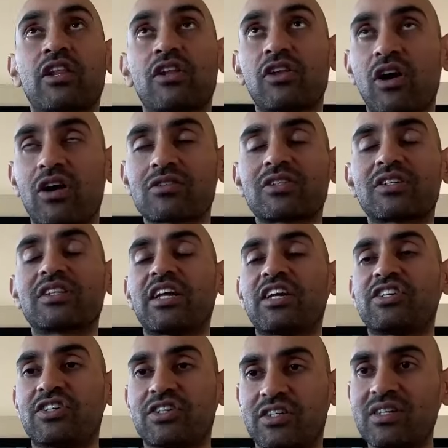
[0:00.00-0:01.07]
the long run, they
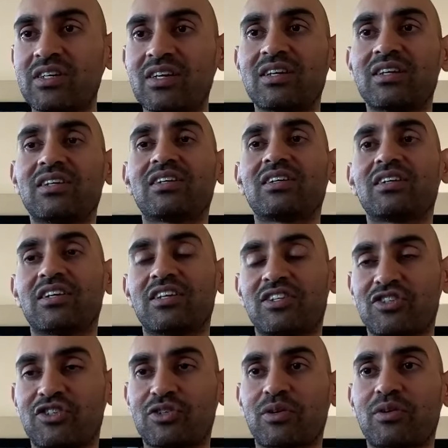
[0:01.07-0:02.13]
should. In
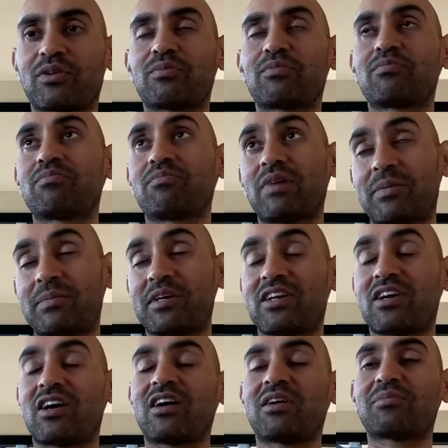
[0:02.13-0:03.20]
the short run, maybe
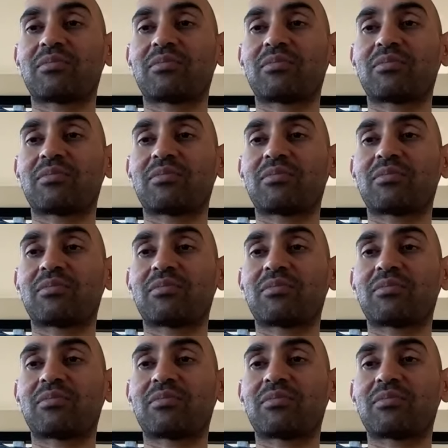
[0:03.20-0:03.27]
not,